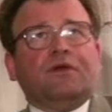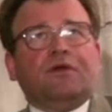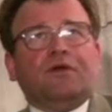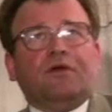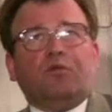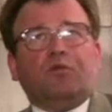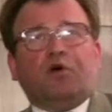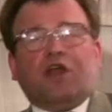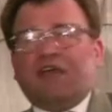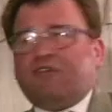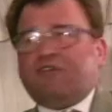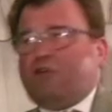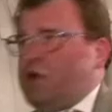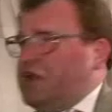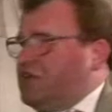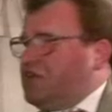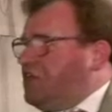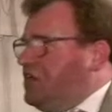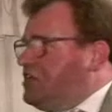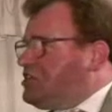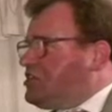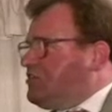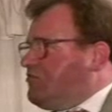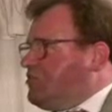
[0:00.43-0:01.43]
what everyone
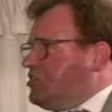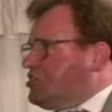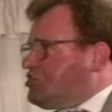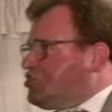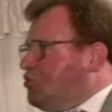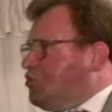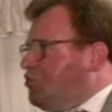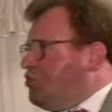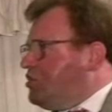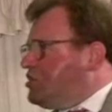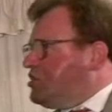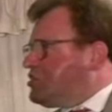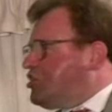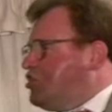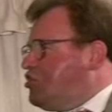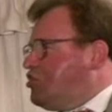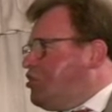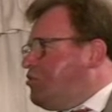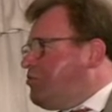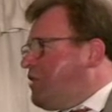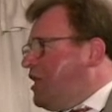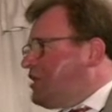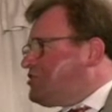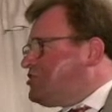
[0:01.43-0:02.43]
thinks of the Tories. Can
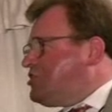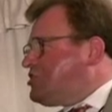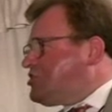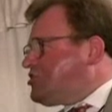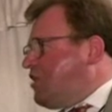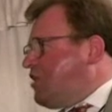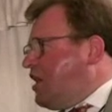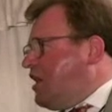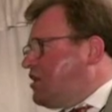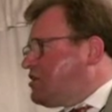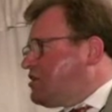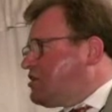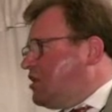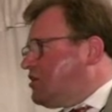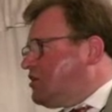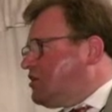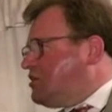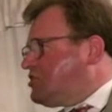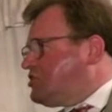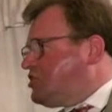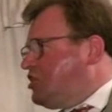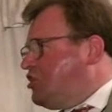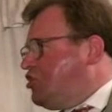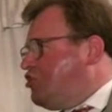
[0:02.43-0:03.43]
you imagine Sir Alec
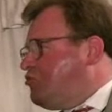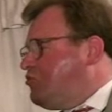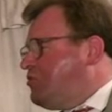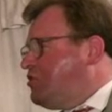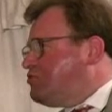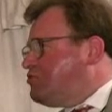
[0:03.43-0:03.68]
Douglas-Hume,